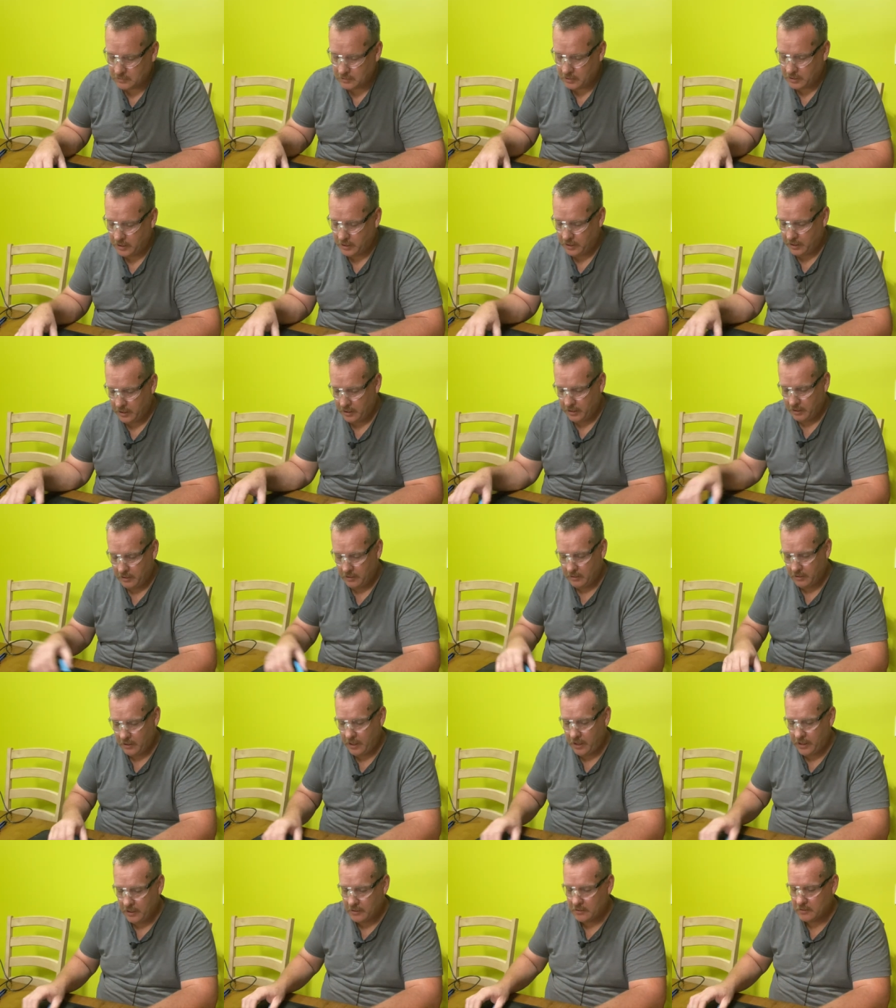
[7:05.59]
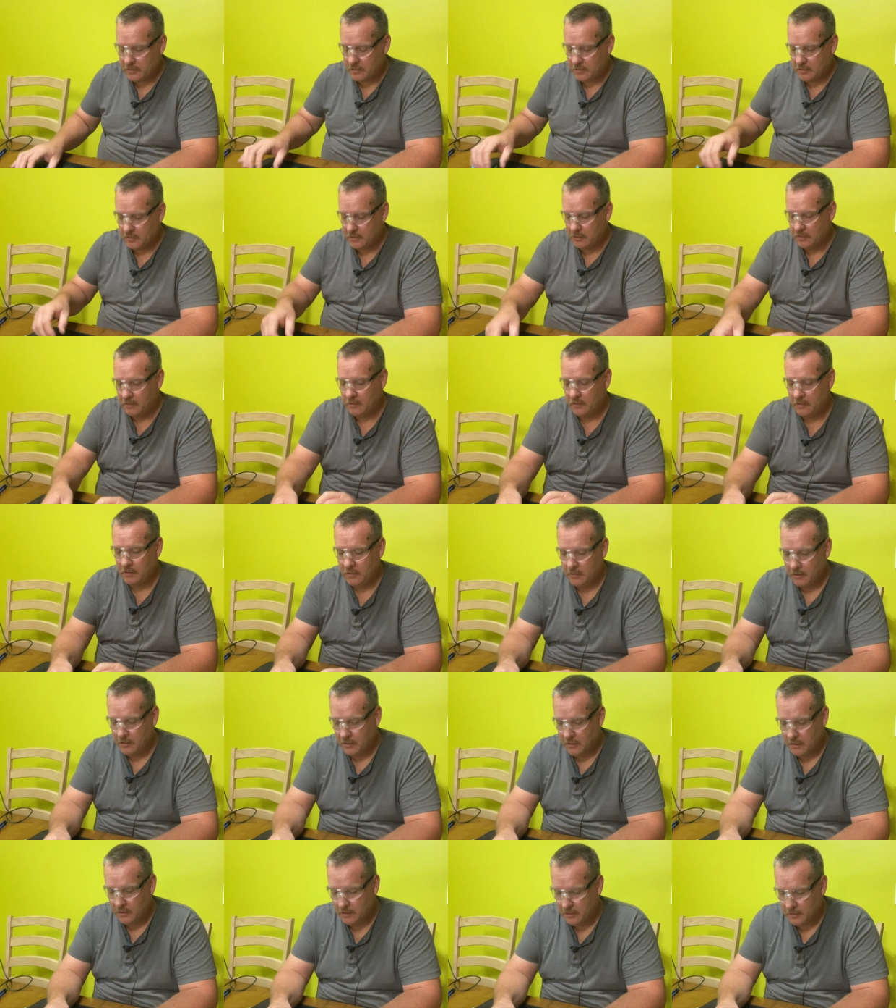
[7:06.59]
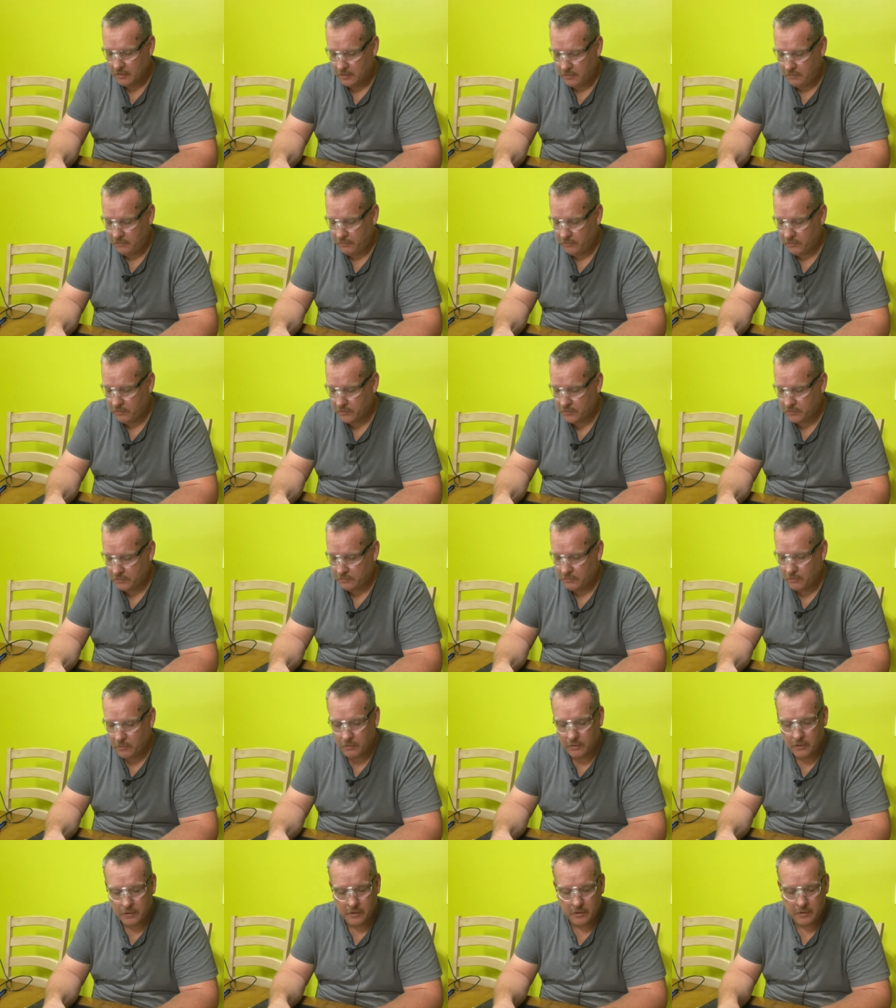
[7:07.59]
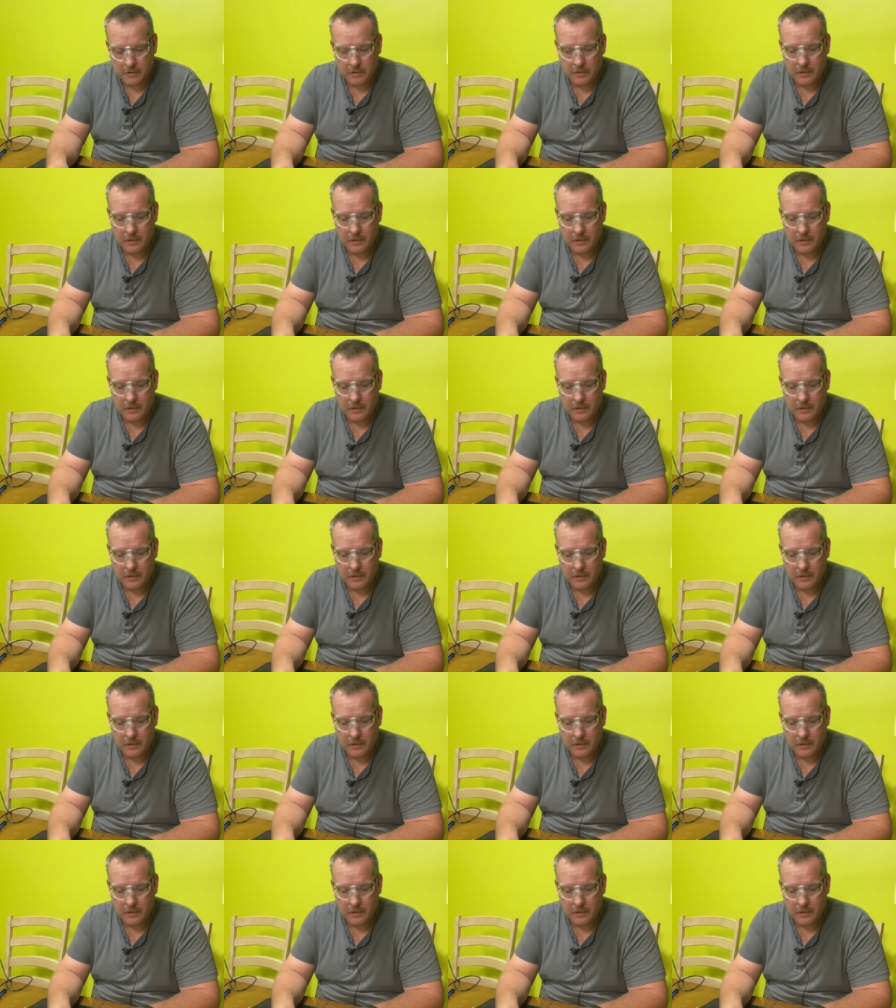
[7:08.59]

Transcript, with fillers: And that's the first four.